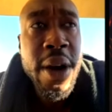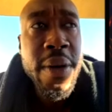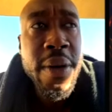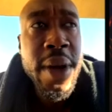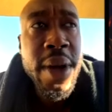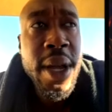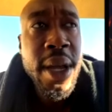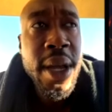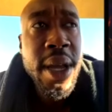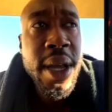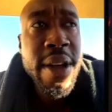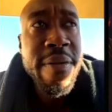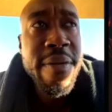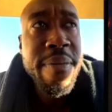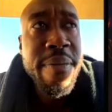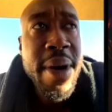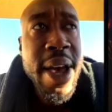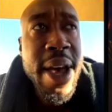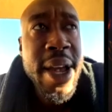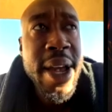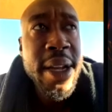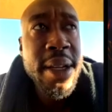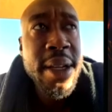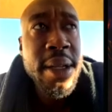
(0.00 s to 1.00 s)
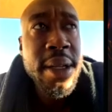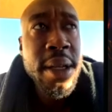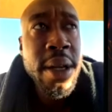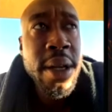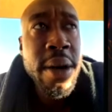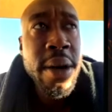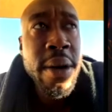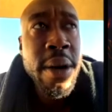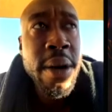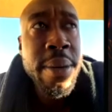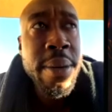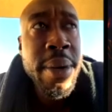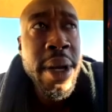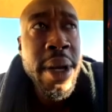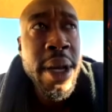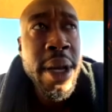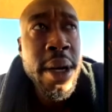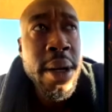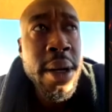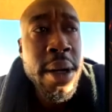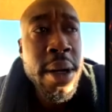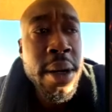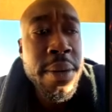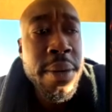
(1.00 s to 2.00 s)
and give back. You know what I mean?
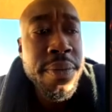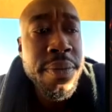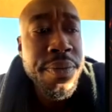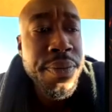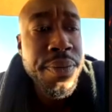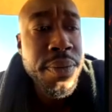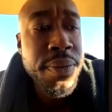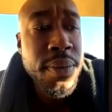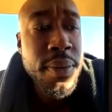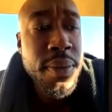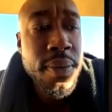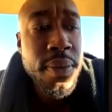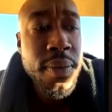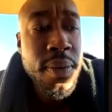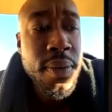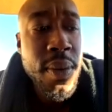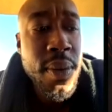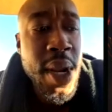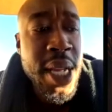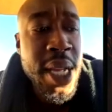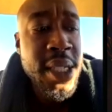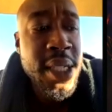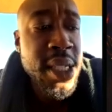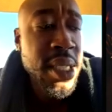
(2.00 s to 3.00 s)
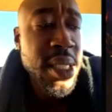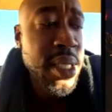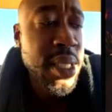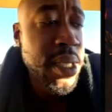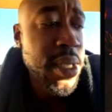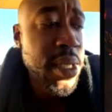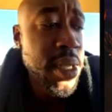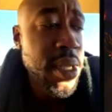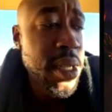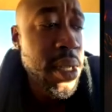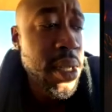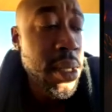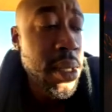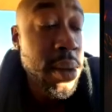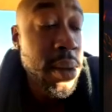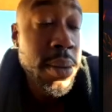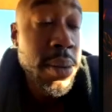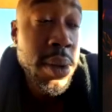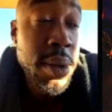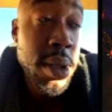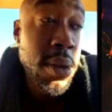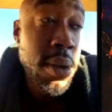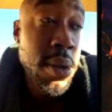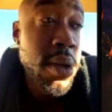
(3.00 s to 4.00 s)
I just,
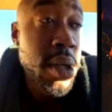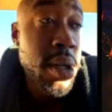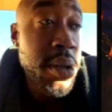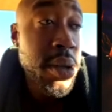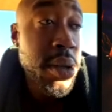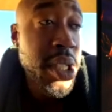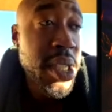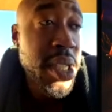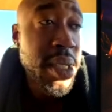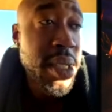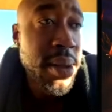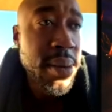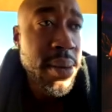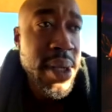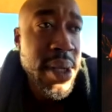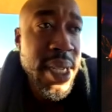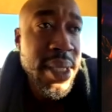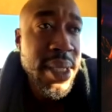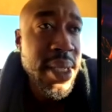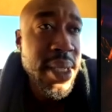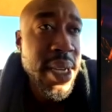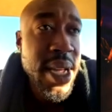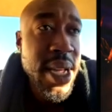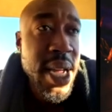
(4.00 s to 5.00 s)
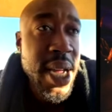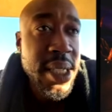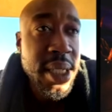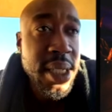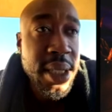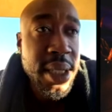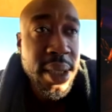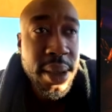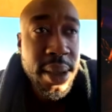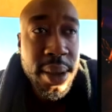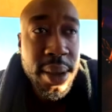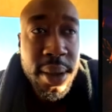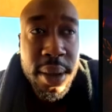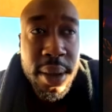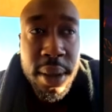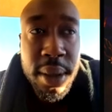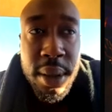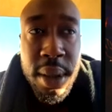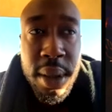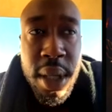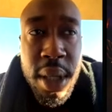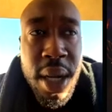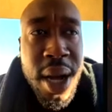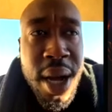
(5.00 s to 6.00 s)
yesterday I
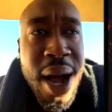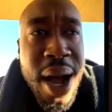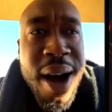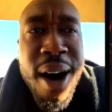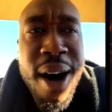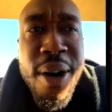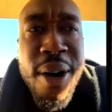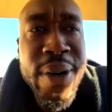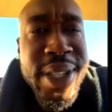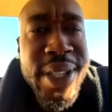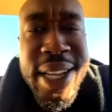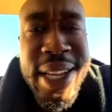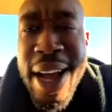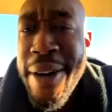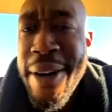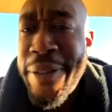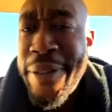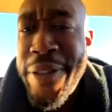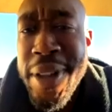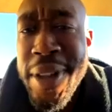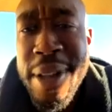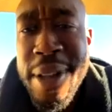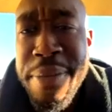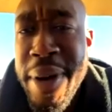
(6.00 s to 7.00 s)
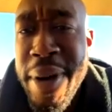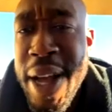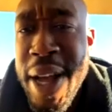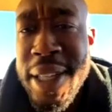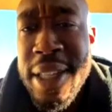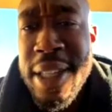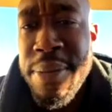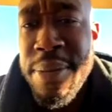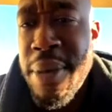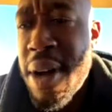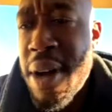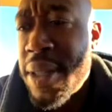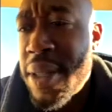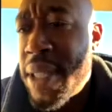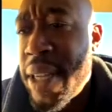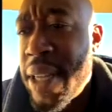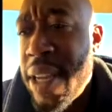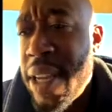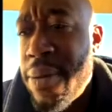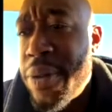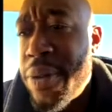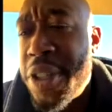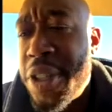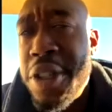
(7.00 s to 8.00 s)
always outfit the basketball
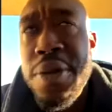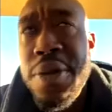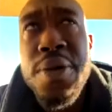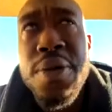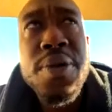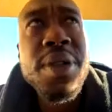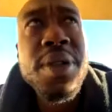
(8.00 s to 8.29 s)
team with shoes and